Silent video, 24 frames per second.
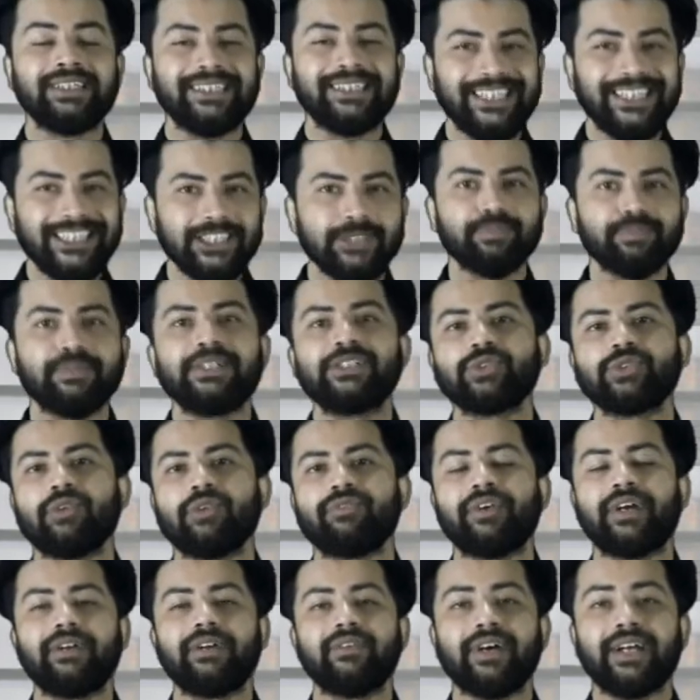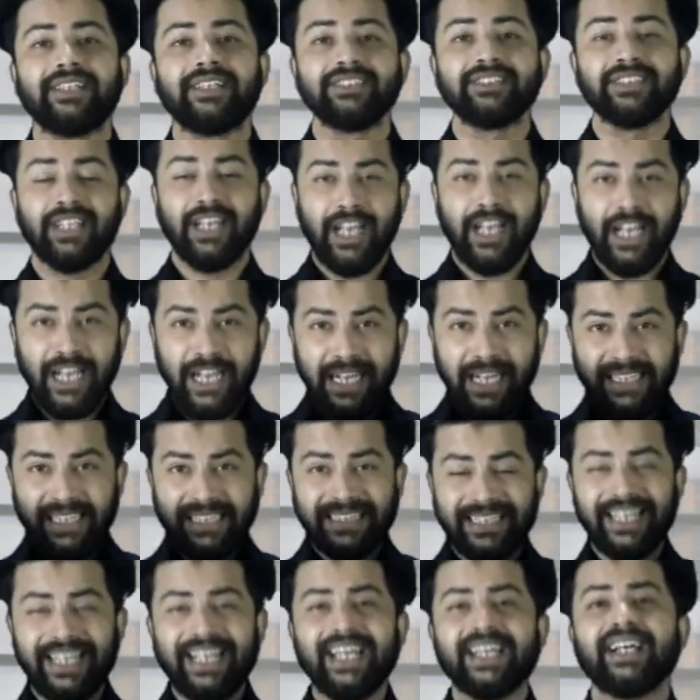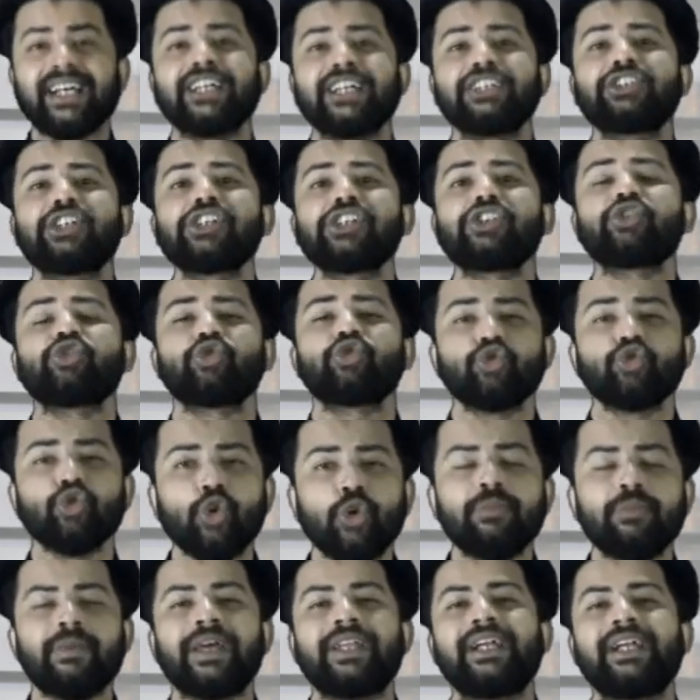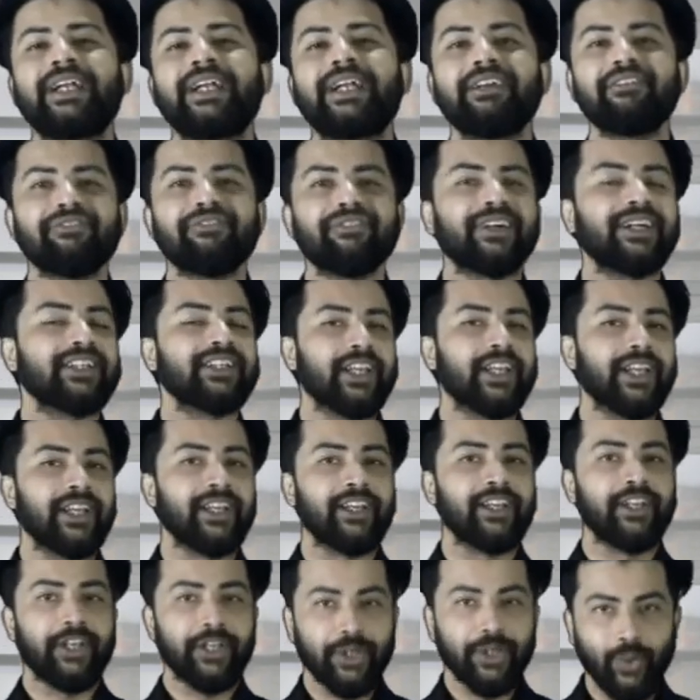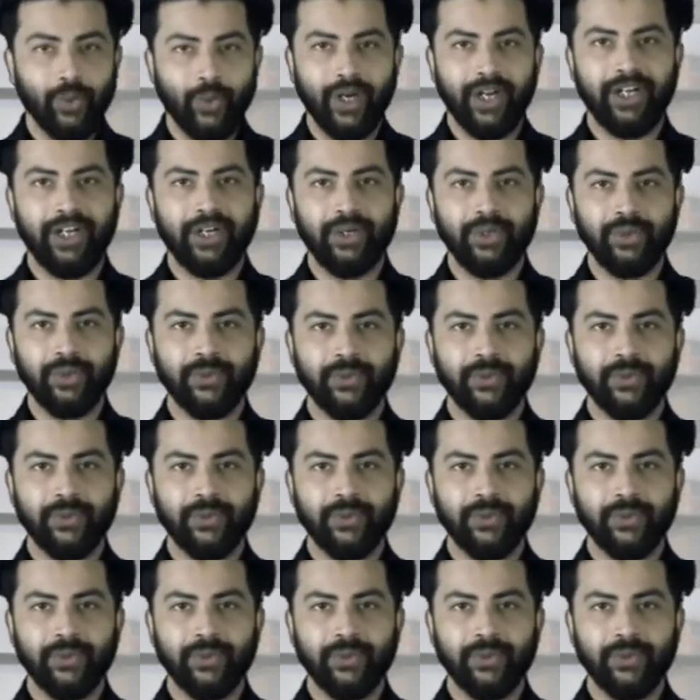this piece of advice. There are just so many different things you can do.